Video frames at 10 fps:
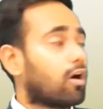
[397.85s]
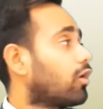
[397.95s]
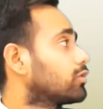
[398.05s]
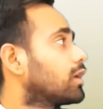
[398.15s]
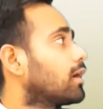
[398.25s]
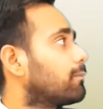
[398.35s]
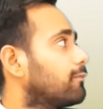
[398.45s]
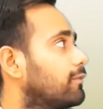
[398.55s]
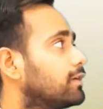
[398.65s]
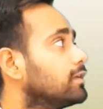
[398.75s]
on the
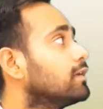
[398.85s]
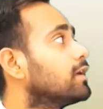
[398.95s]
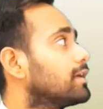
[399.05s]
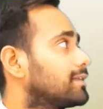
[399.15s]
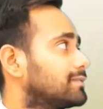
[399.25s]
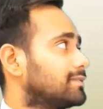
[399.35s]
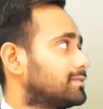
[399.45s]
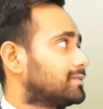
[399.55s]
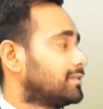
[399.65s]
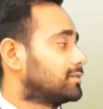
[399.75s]
upward
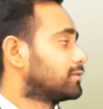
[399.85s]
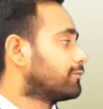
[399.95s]
resistance.